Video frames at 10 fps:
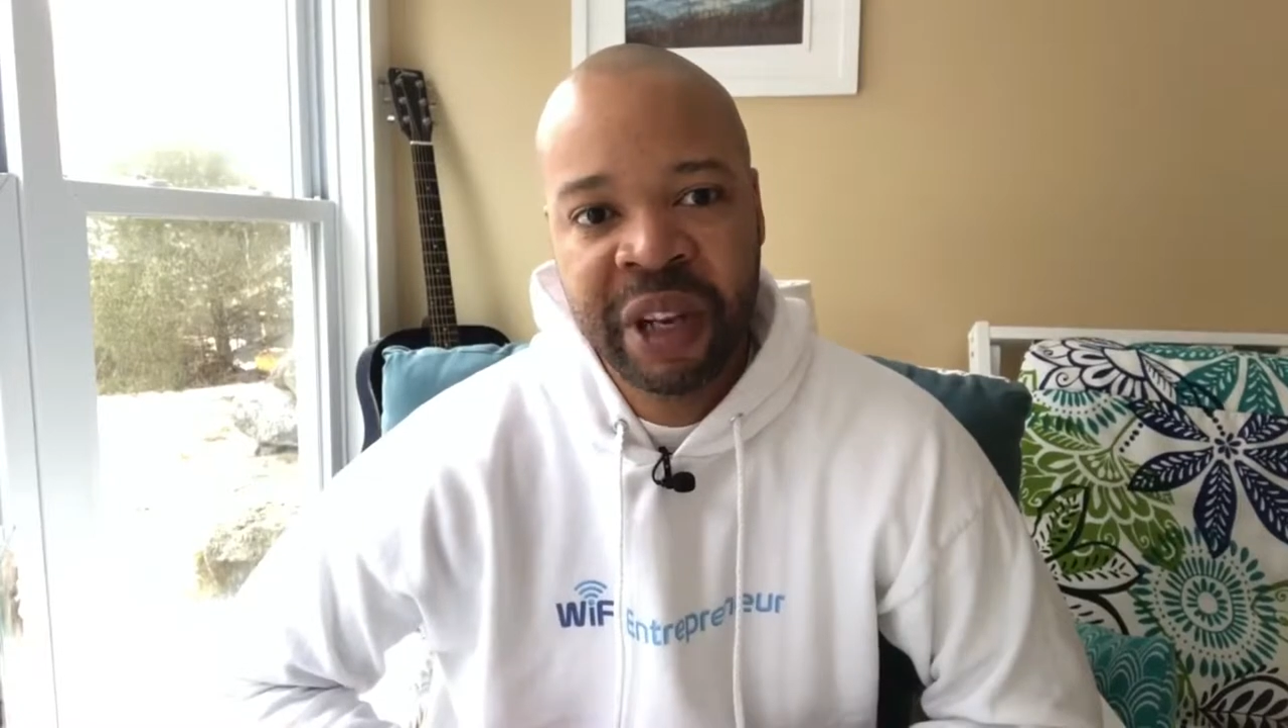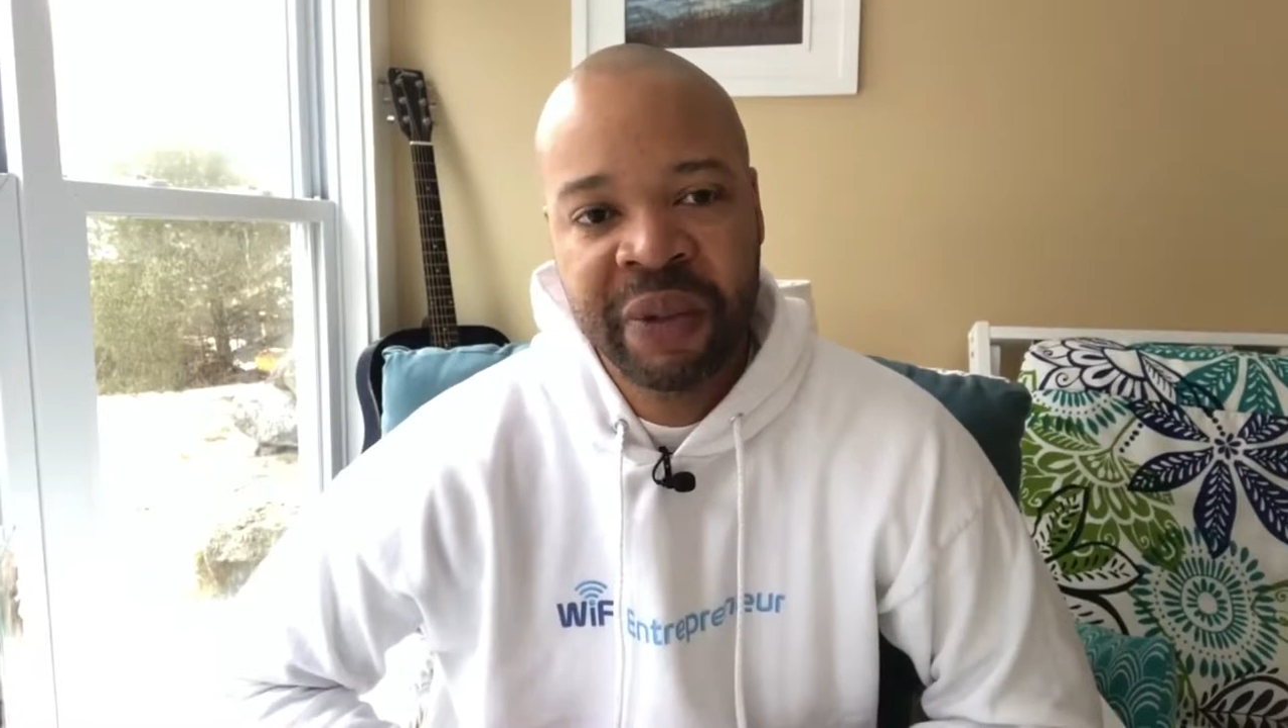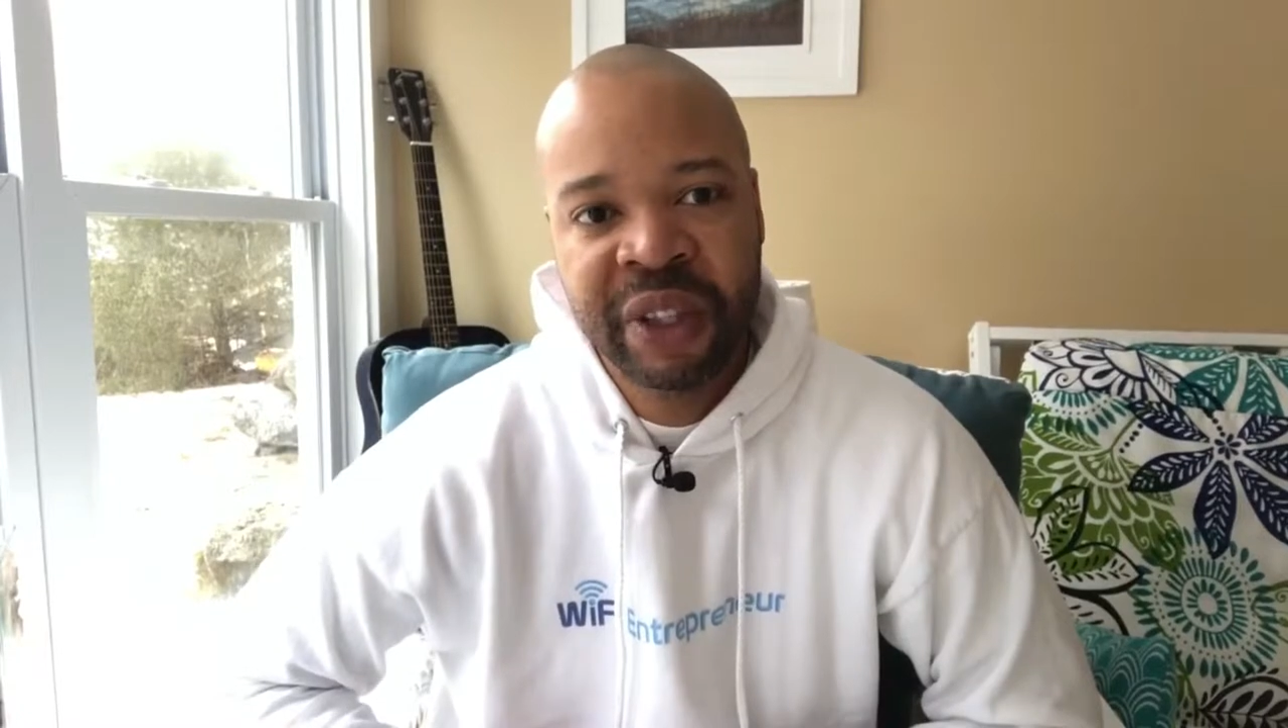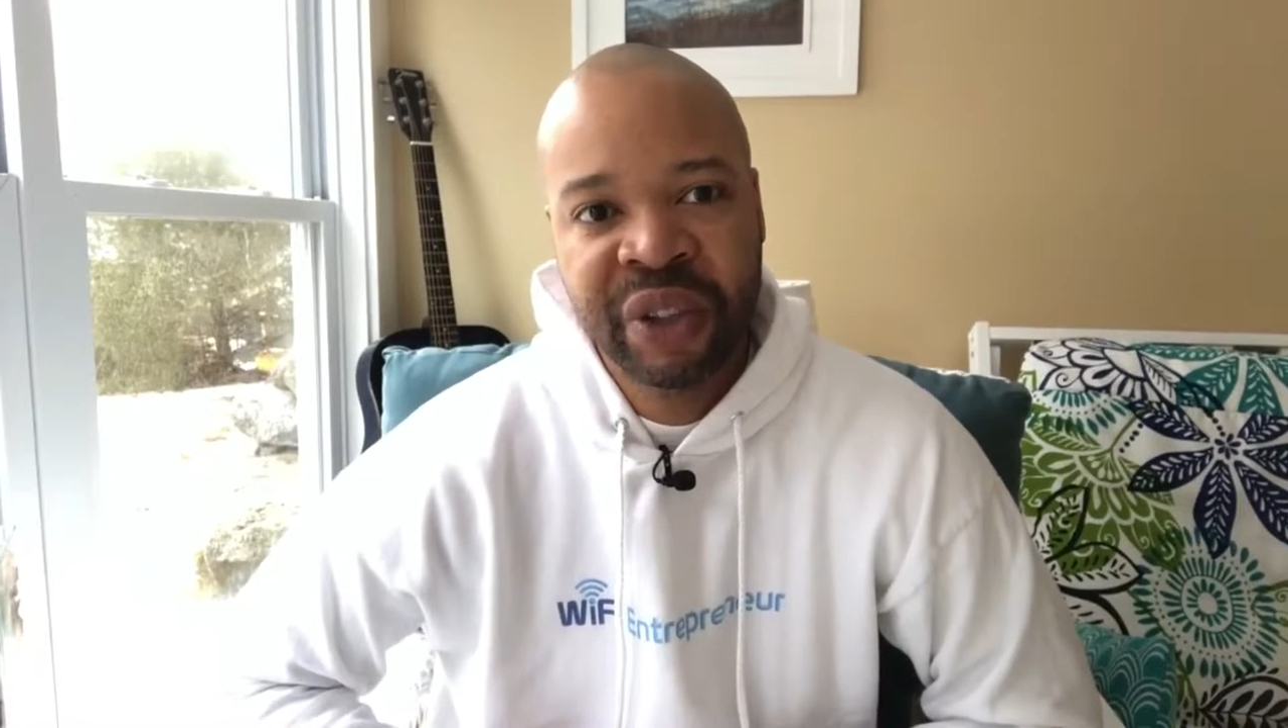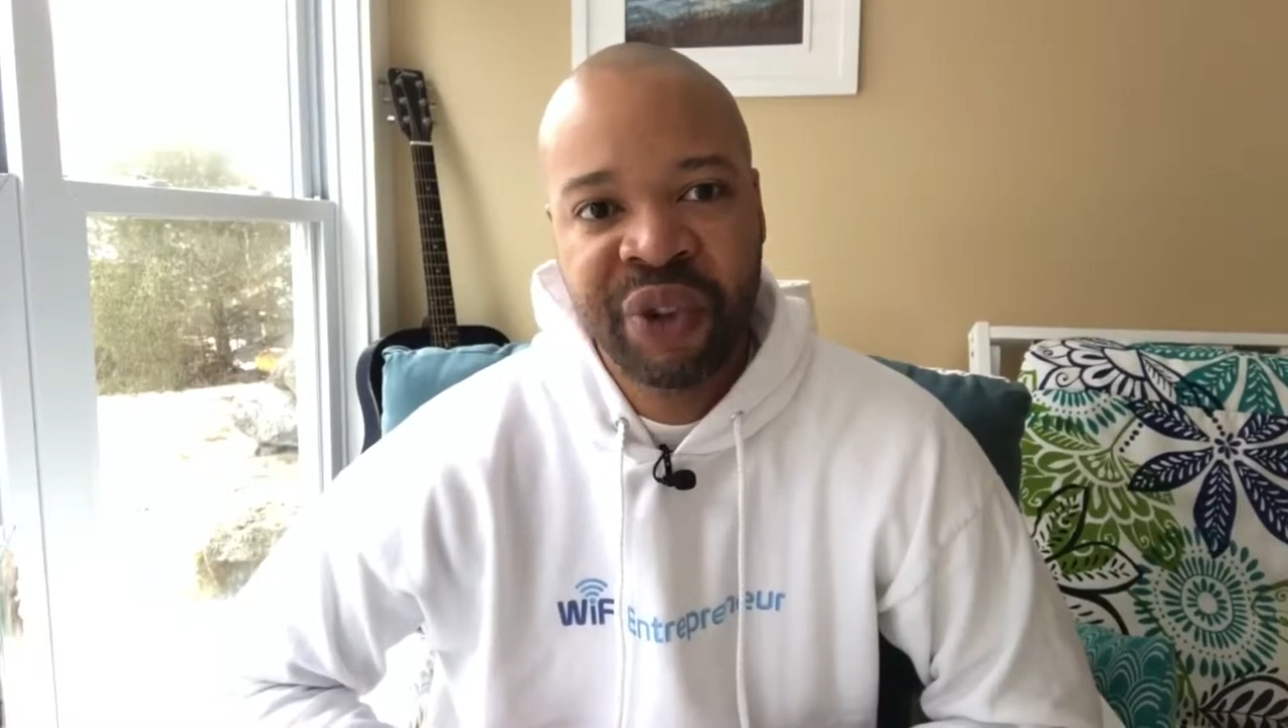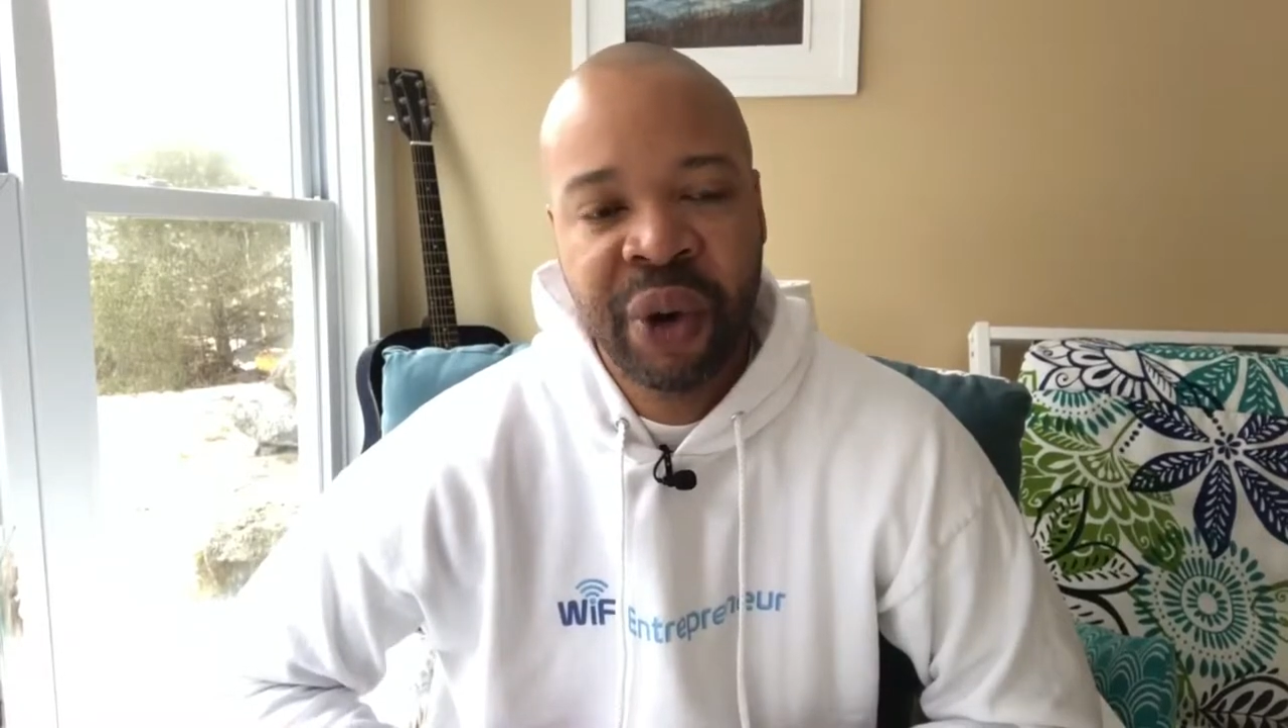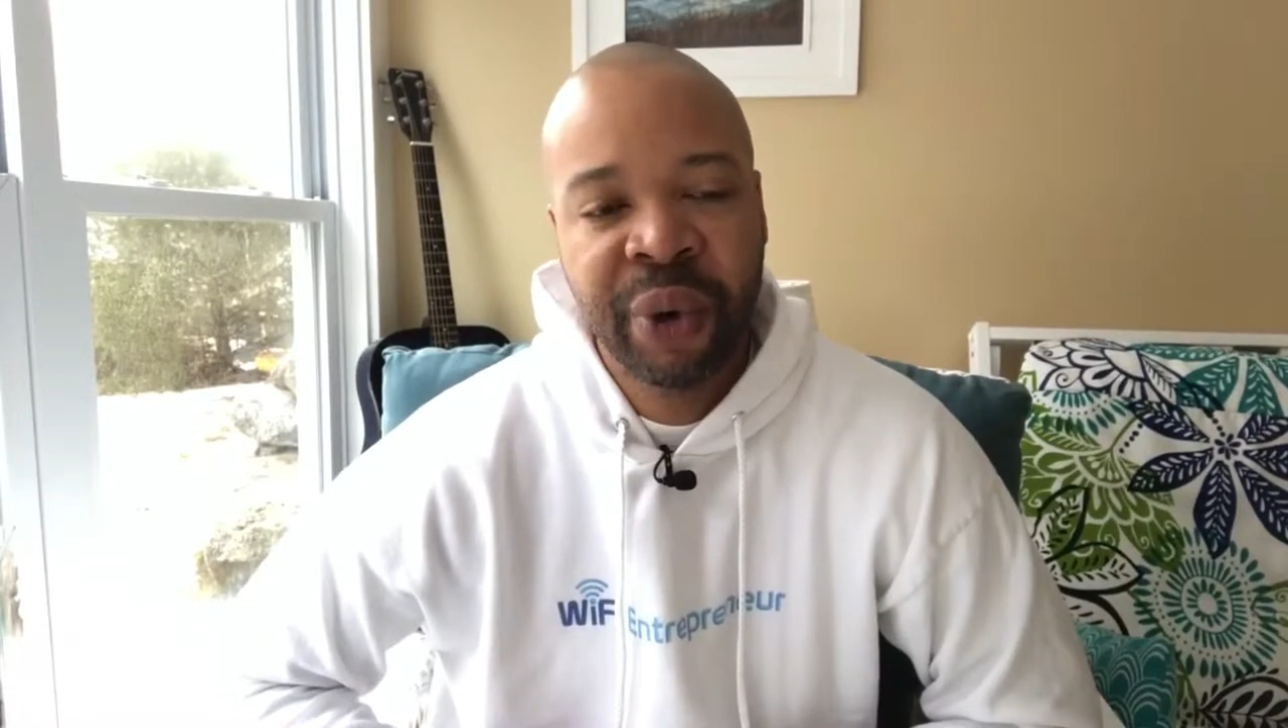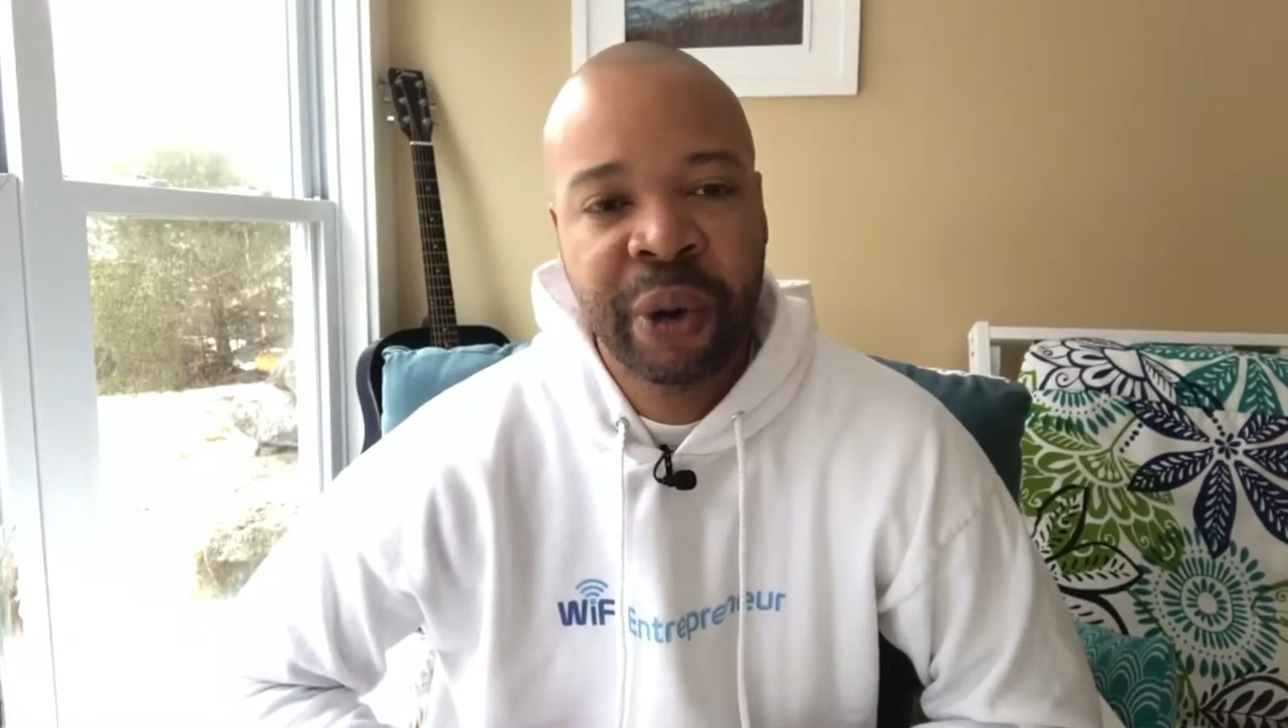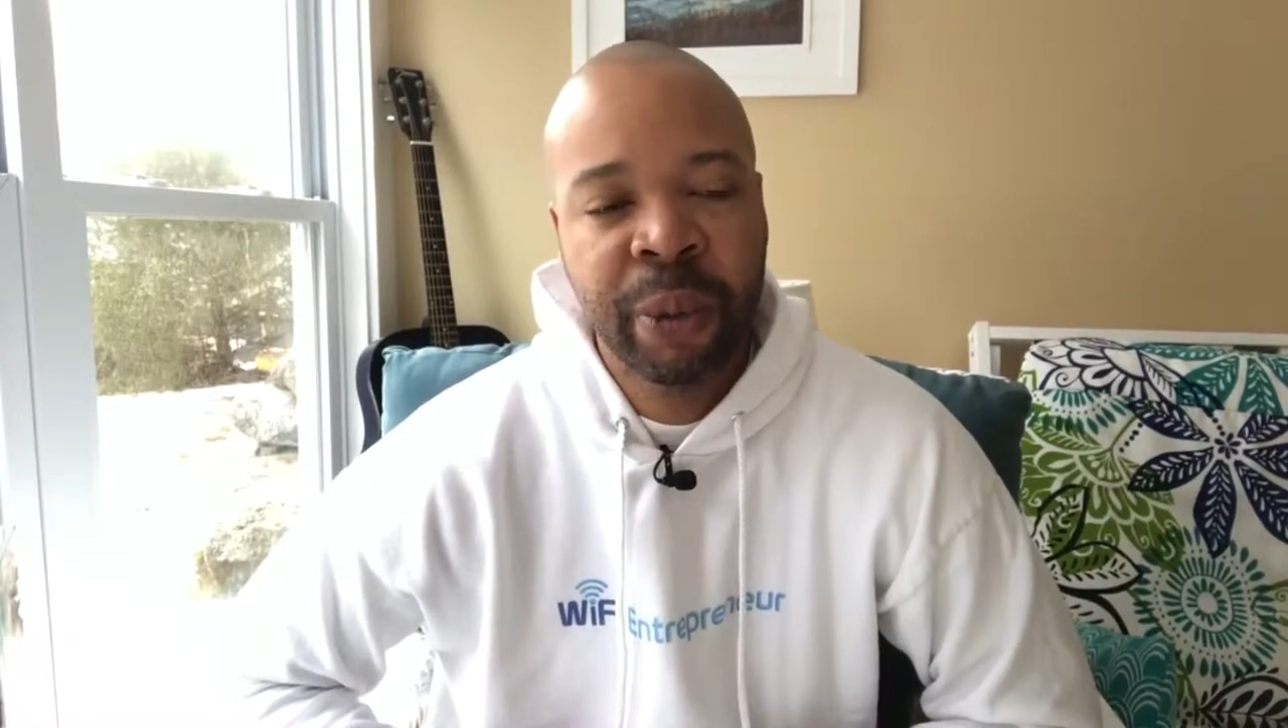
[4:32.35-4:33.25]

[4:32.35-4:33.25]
benefits of network